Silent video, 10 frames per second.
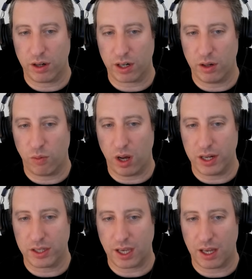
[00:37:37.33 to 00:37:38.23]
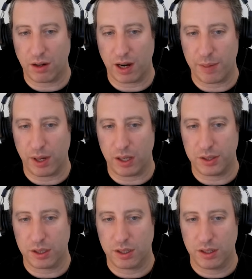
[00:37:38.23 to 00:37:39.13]
You're going to want to scan your
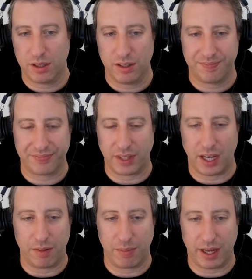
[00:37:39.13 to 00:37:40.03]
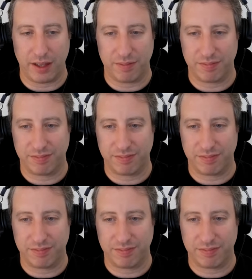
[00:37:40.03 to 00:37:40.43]
eyeballs. No, I don't buy it.